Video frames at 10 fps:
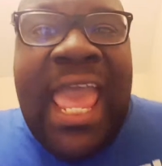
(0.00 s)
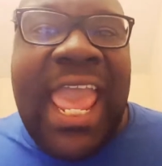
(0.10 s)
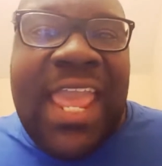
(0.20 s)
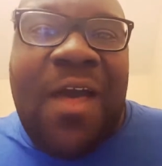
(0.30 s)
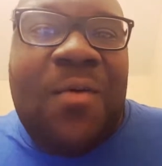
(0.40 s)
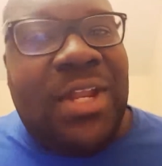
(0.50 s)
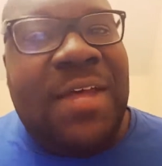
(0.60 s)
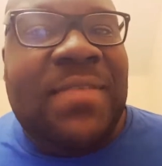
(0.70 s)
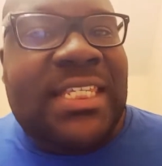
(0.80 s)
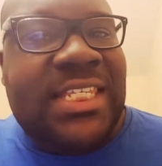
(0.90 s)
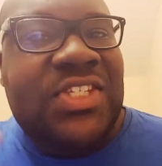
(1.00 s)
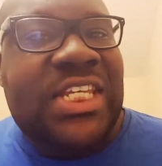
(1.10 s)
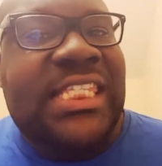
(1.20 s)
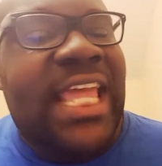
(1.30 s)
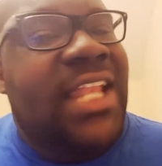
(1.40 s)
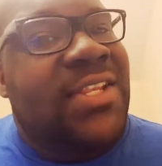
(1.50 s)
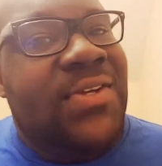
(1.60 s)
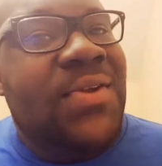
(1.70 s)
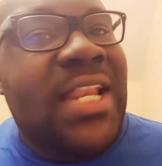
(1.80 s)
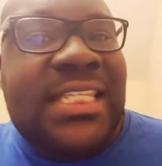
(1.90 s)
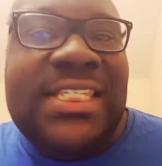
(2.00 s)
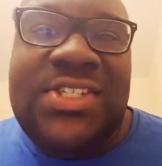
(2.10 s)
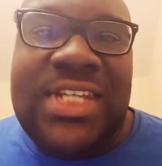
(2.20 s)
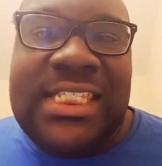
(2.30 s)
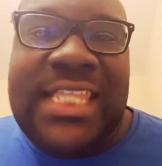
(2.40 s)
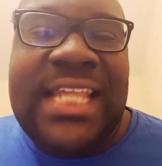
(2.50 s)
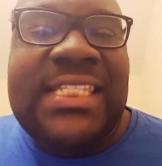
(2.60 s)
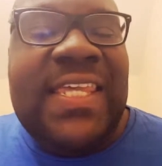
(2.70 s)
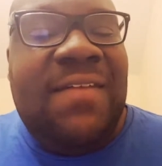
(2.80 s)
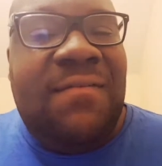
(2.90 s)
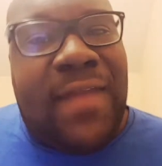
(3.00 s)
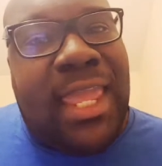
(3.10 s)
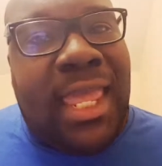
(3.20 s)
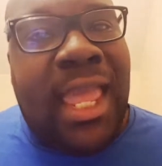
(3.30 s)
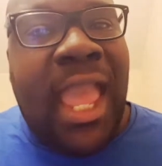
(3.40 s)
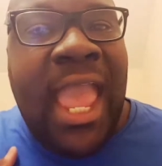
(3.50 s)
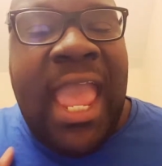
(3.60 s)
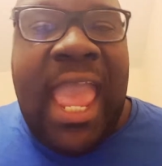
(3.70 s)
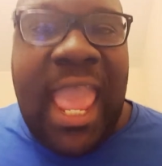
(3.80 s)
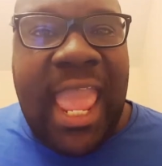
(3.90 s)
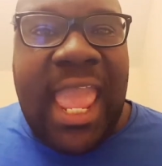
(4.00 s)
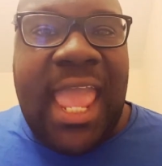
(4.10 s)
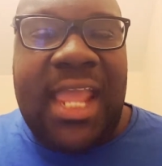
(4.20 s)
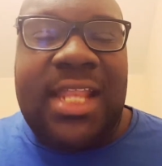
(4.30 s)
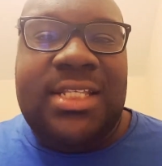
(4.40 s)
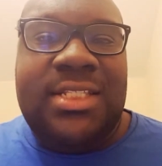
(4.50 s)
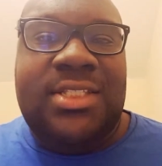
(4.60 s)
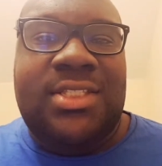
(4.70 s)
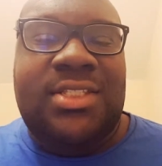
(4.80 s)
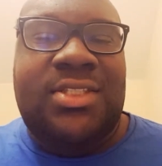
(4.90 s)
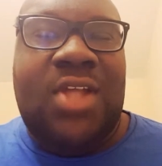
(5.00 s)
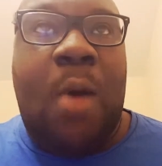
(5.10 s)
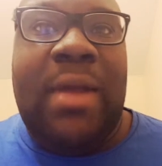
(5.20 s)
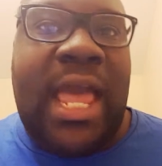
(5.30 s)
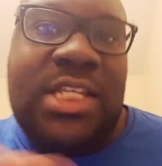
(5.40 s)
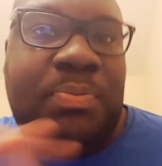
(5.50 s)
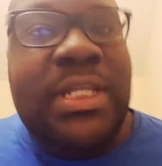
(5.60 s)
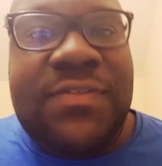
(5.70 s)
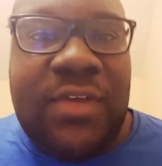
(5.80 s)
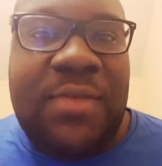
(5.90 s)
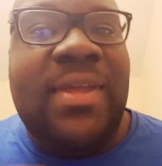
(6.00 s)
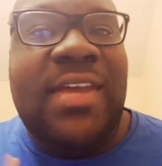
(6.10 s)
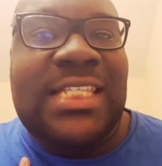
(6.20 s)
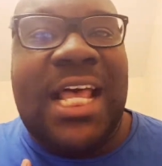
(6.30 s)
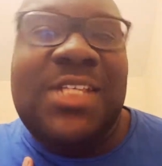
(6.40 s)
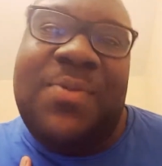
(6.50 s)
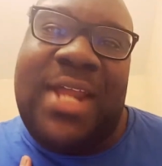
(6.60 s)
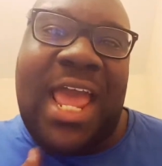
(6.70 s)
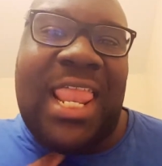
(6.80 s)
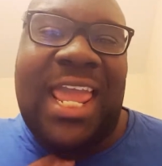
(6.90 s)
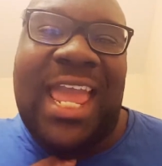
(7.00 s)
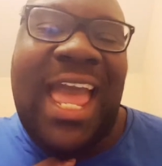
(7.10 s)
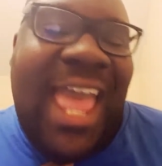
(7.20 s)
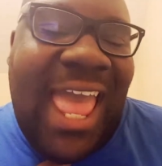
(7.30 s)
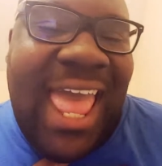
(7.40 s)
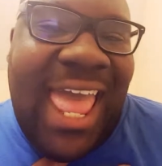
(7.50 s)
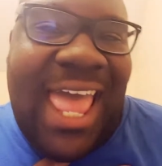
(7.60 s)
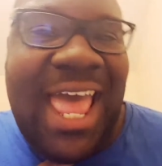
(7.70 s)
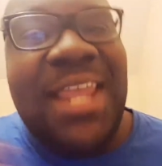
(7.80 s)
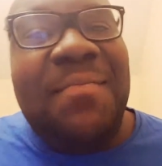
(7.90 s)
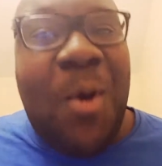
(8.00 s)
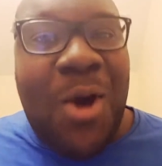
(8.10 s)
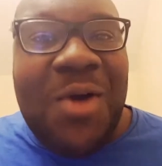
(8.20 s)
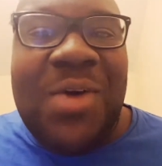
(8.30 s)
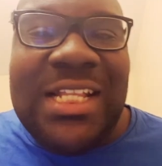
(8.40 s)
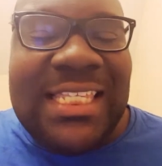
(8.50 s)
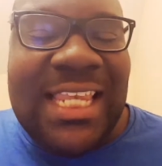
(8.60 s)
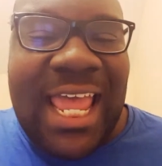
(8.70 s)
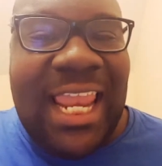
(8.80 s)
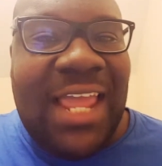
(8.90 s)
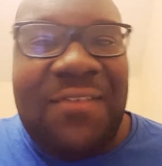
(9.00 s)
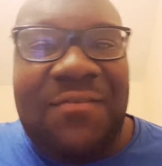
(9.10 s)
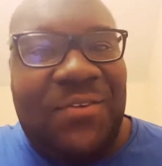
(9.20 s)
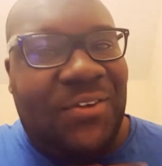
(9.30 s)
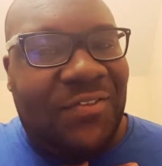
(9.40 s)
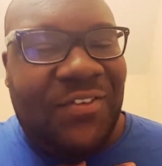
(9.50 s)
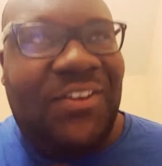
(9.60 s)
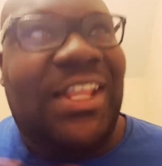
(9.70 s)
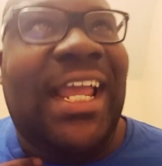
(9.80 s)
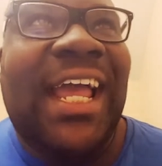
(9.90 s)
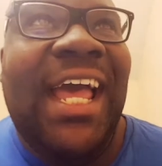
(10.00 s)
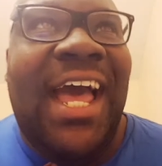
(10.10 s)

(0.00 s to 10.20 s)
Hey y'all, what up? This is Just That Dude, and this is Just That TV. And oh my gosh, please forgive me, because I swear to God, like I am on one tonight, like for real, like